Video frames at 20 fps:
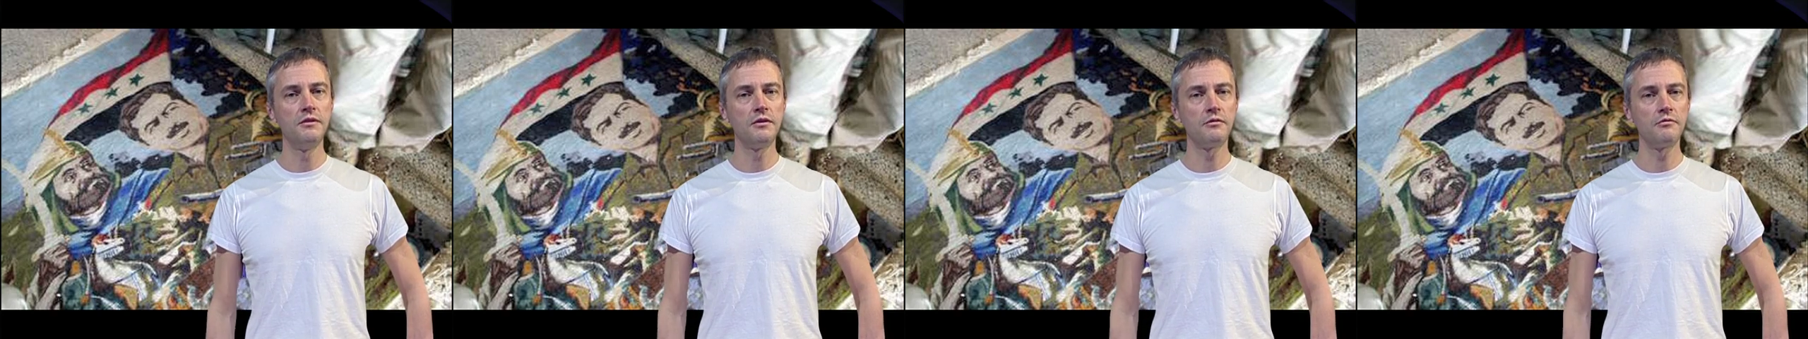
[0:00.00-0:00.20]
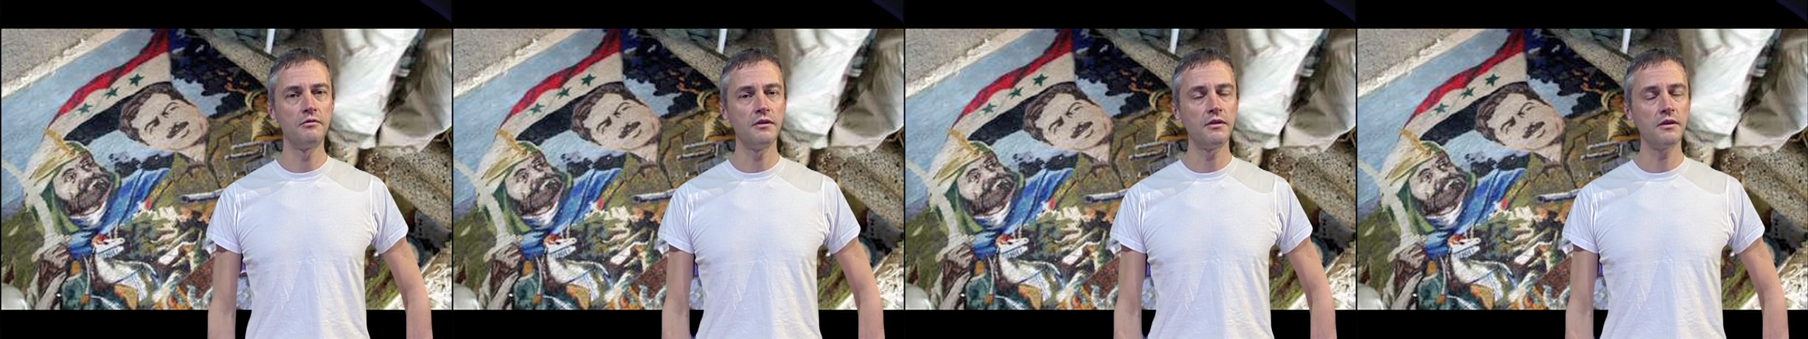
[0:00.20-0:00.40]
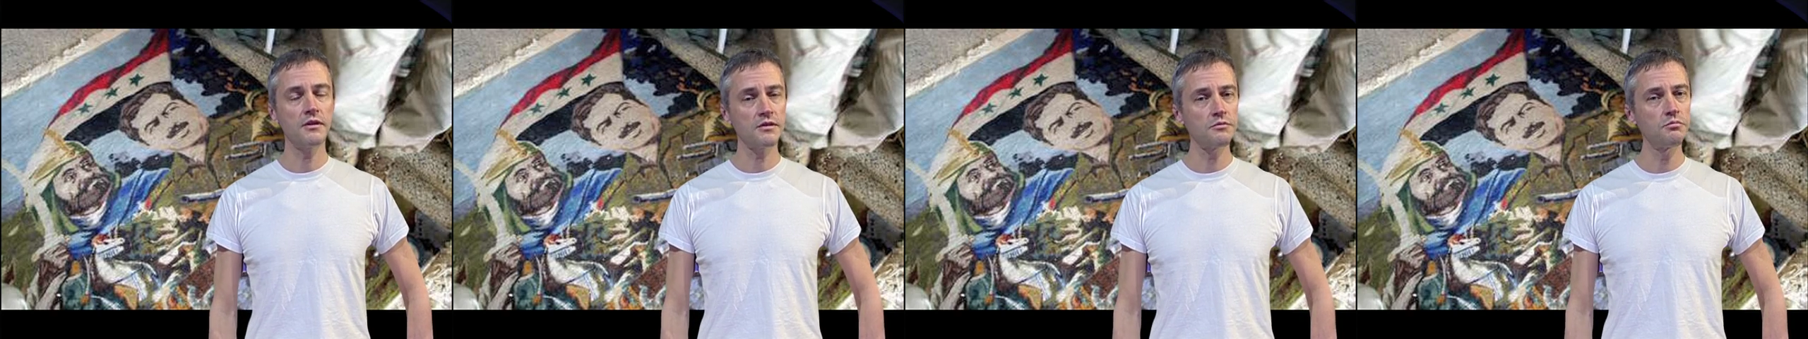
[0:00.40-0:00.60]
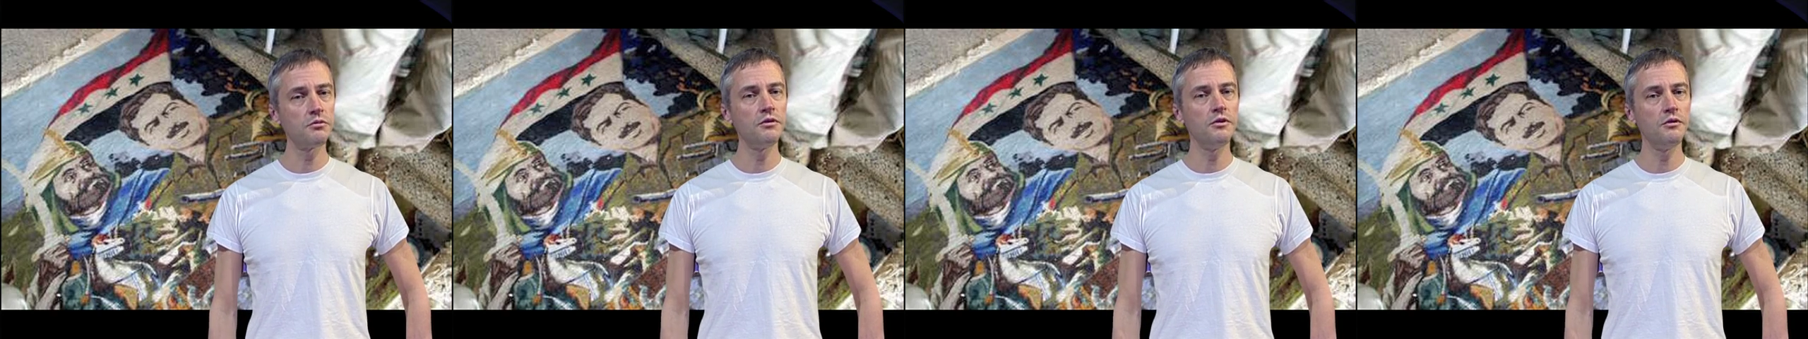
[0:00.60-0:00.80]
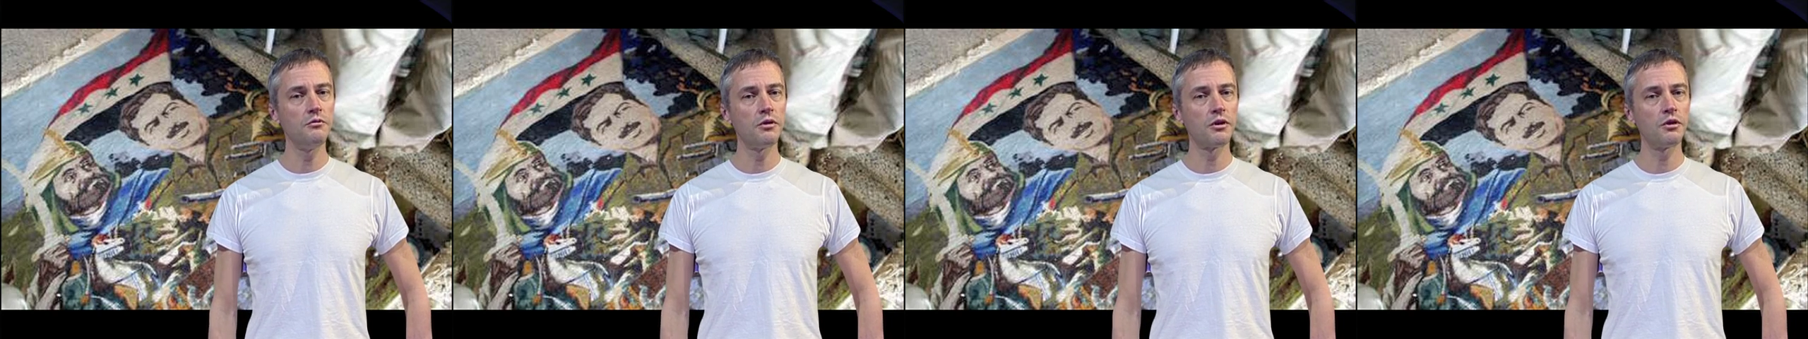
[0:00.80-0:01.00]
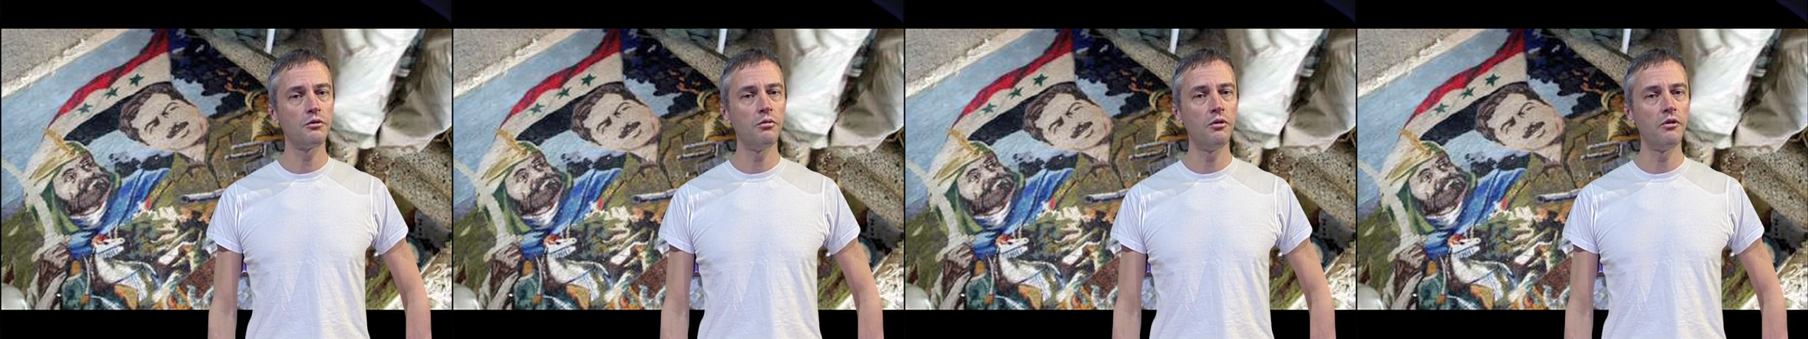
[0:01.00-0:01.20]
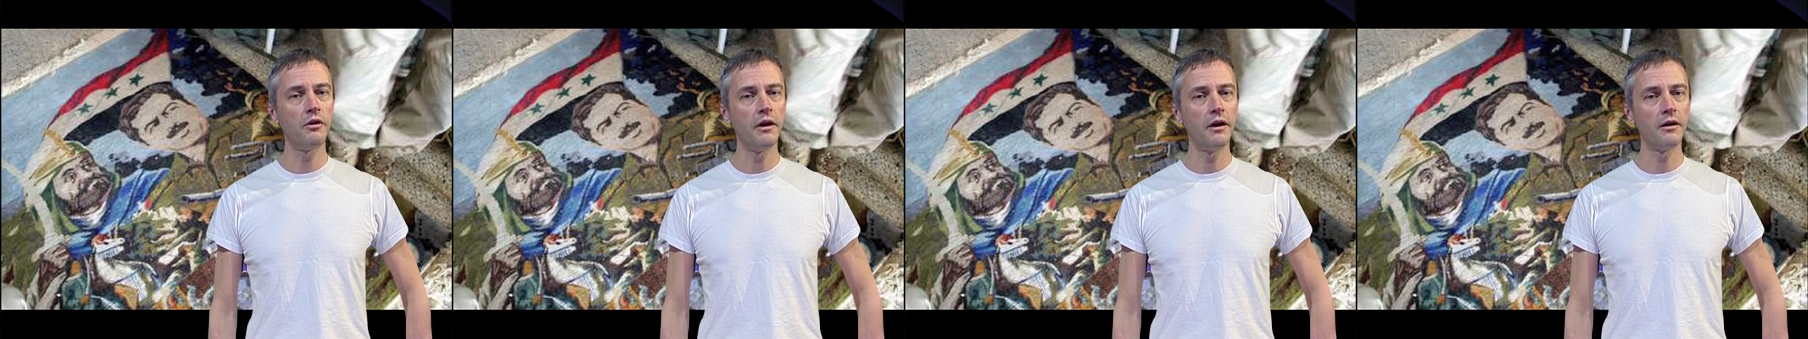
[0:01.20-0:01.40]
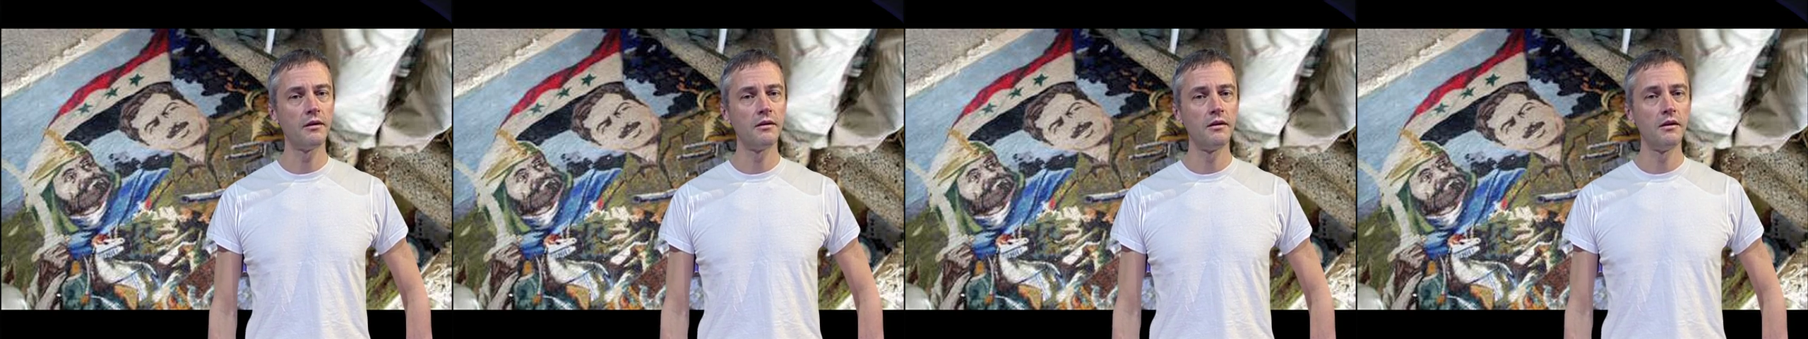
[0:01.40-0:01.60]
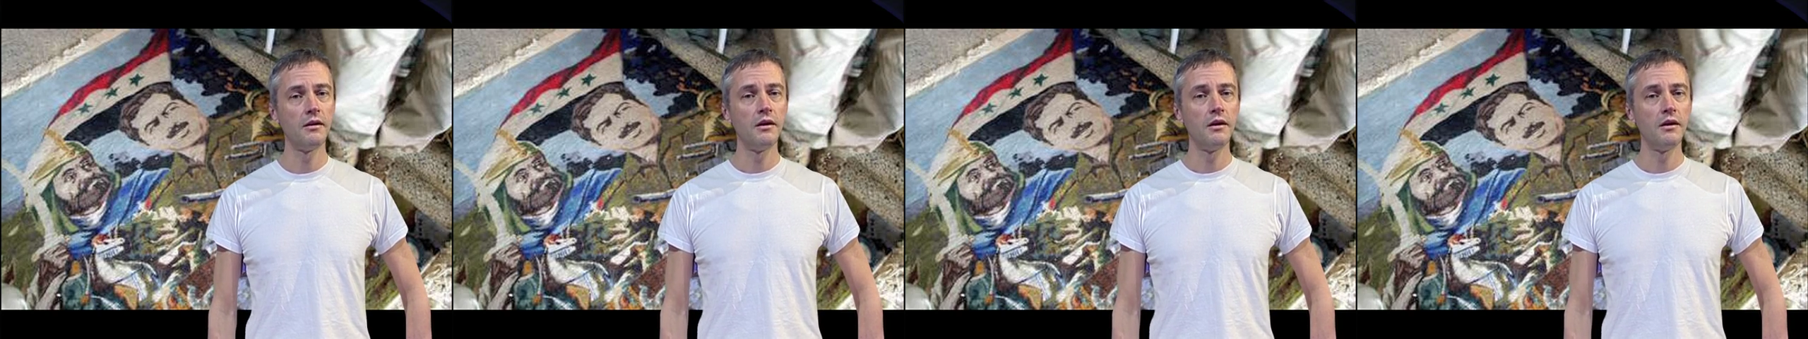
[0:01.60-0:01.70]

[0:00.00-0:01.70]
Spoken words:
degree. That's what you acquire.